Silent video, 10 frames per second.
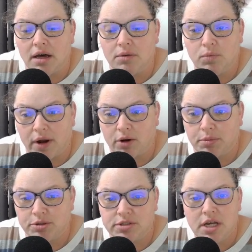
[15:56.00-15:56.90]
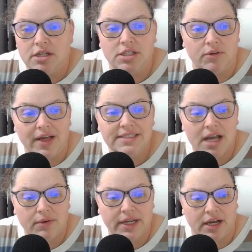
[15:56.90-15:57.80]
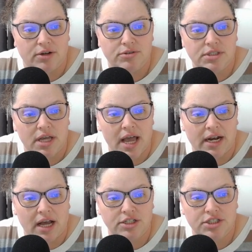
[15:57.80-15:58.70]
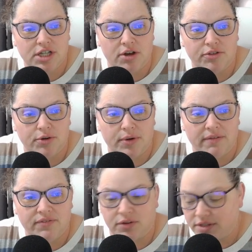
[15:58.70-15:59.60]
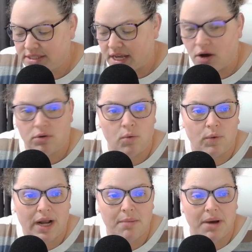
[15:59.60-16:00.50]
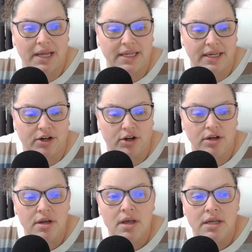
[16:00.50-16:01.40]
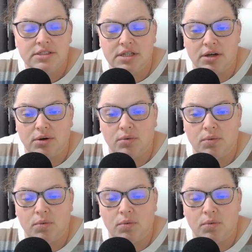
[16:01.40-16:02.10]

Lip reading: wearables. So that's how it goes. And I just go through and fill this out when I buy gear. So